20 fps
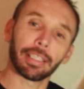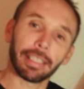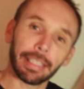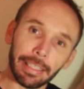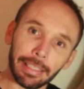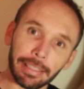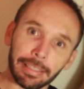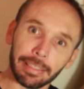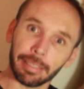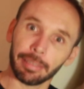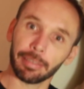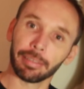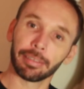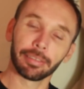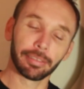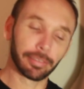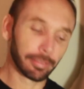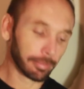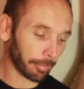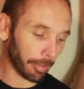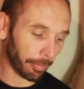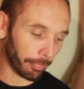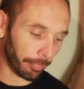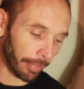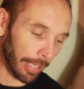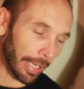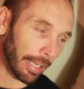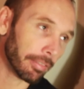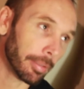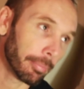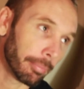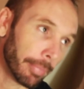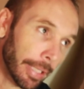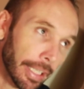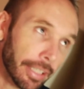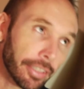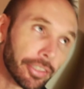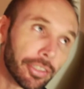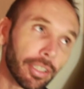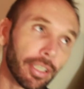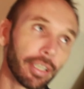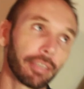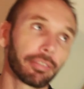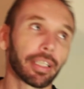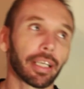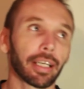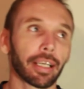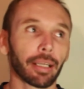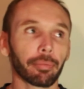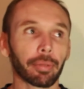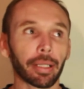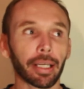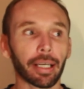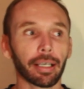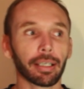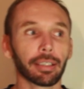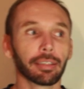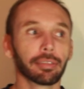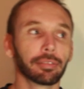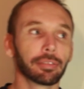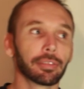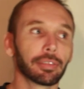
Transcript: least, my favourite Mega Drive game. Now,